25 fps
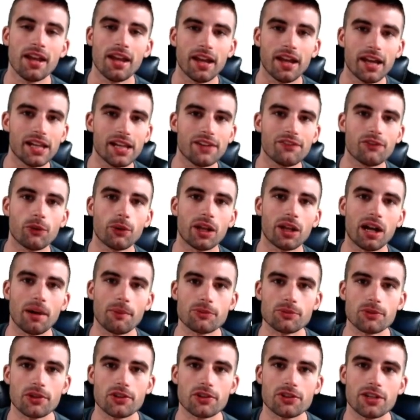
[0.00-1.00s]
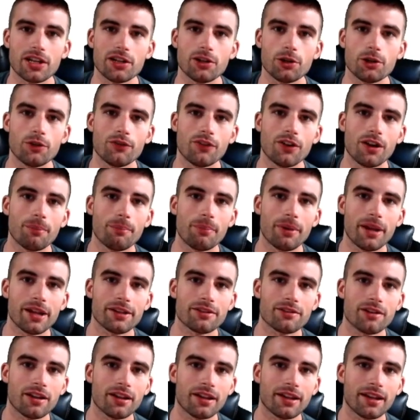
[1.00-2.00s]
And if you want to help support the channel over on
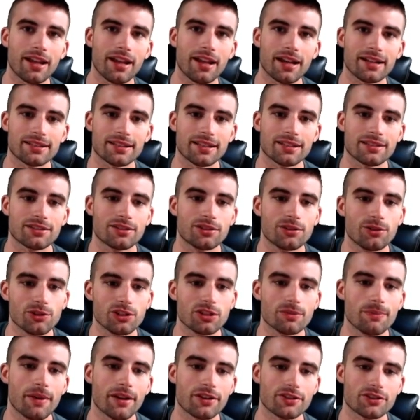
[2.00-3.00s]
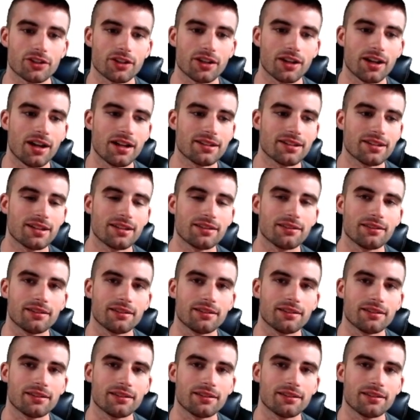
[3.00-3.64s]
Patreon and get access to some extra content,